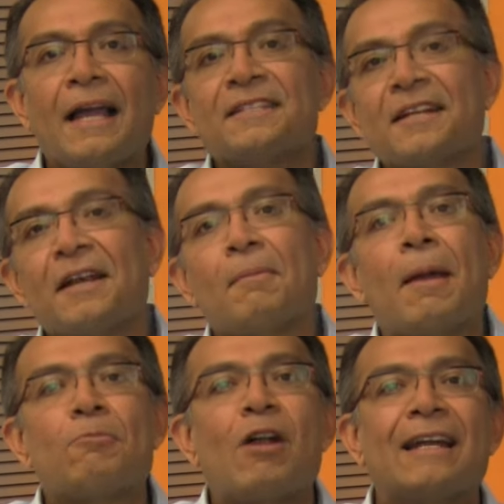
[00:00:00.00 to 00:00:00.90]
I started
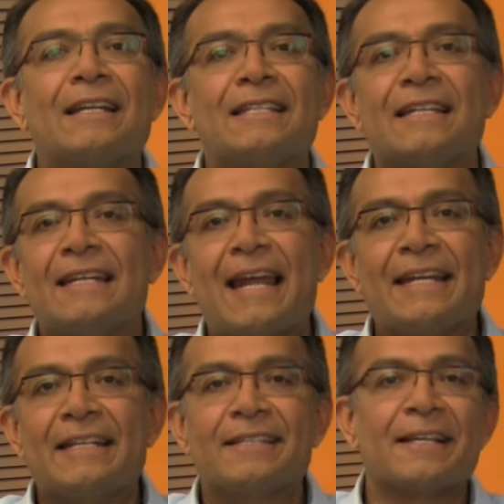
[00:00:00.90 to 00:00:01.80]
my practice in
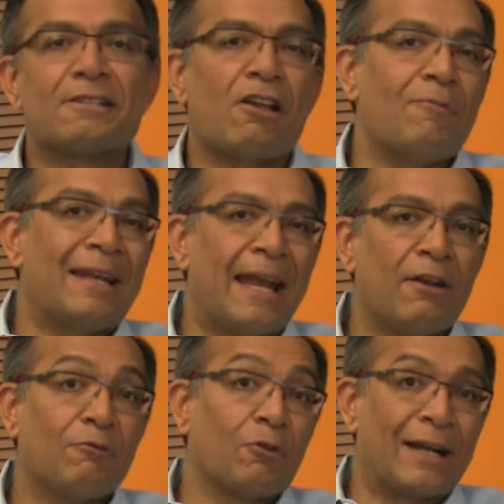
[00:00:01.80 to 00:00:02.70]
96. I've been at
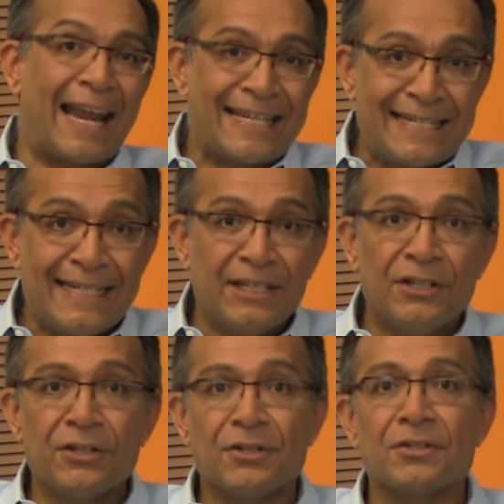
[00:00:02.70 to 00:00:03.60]
it for 19
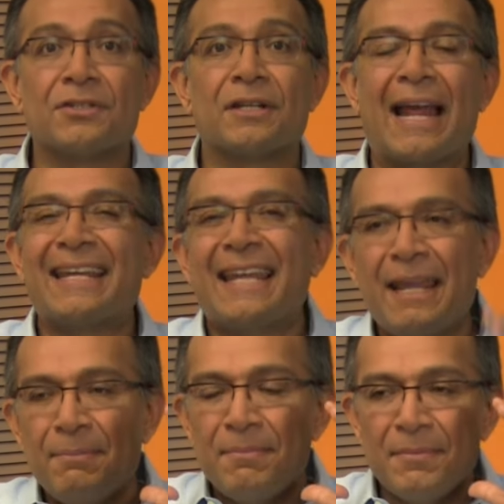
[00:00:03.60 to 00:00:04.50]
years. And I
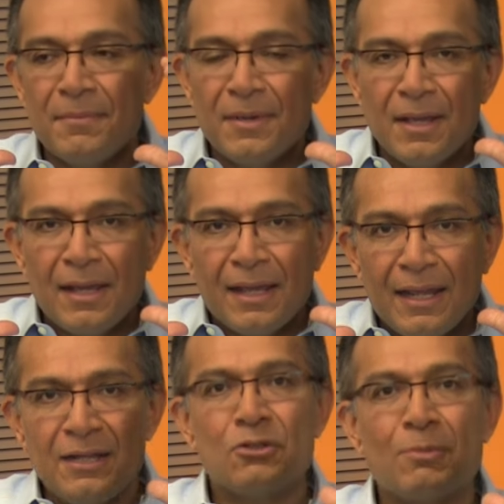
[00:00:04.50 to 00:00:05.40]
came
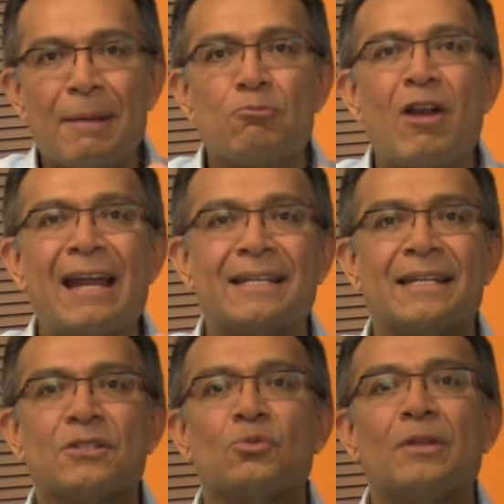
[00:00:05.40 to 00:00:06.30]
into my
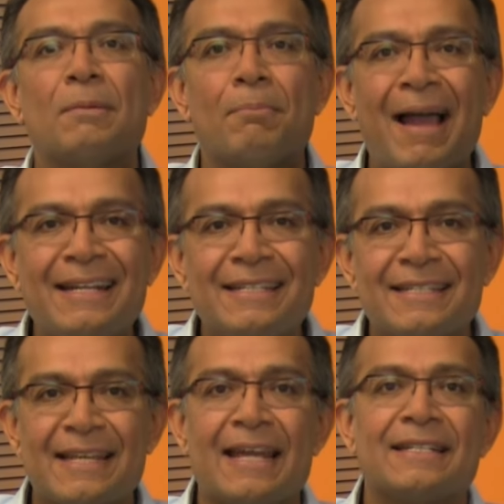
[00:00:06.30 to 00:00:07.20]
practice with the
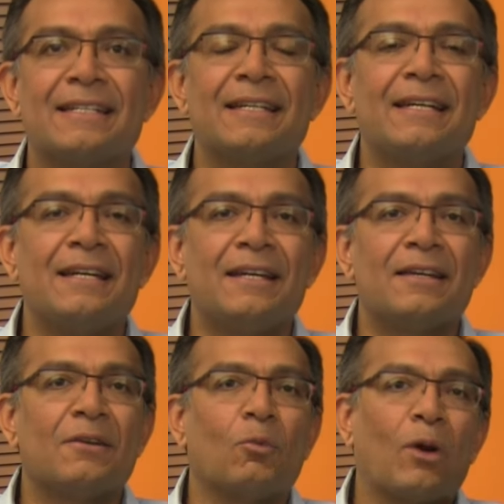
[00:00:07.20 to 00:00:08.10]
mindset
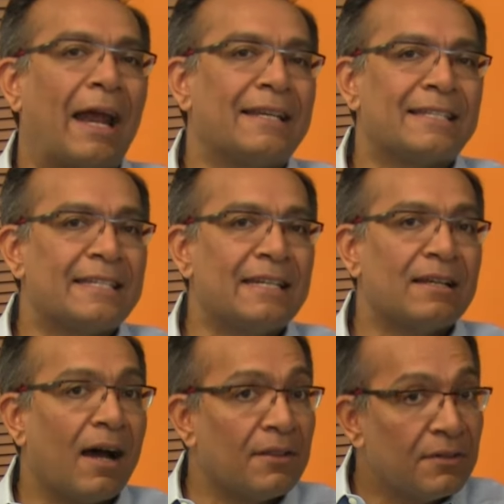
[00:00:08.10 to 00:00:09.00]
what I'd
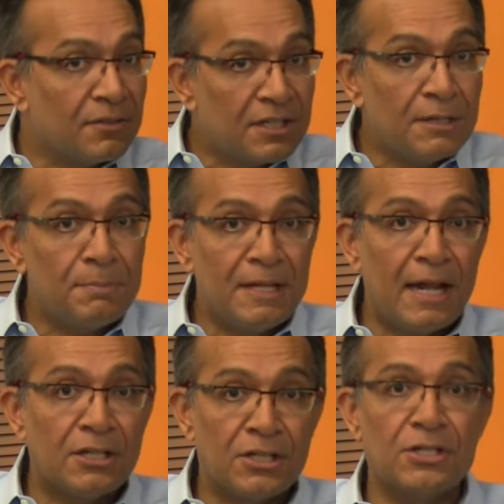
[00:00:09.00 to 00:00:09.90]
seen other
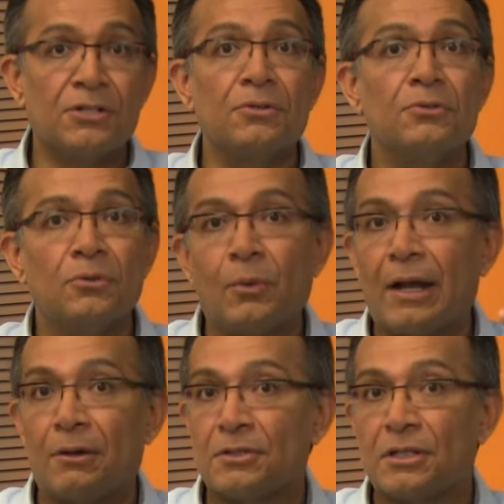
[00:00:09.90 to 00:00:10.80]
CPAs do
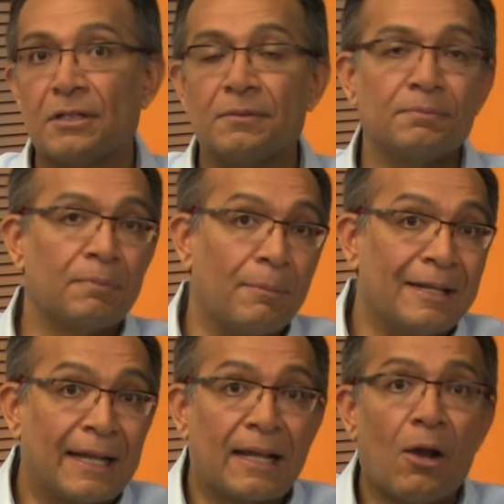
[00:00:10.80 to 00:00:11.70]
when I was in
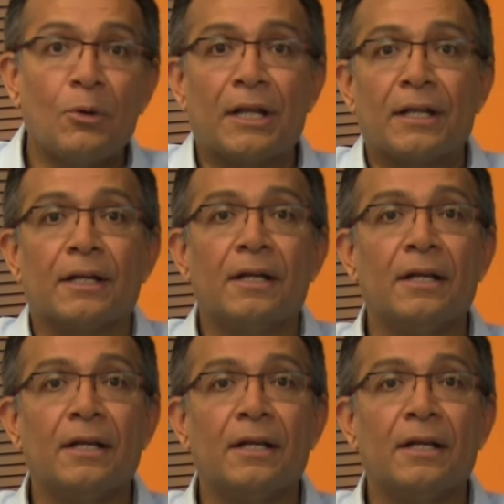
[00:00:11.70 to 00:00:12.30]
public accounting.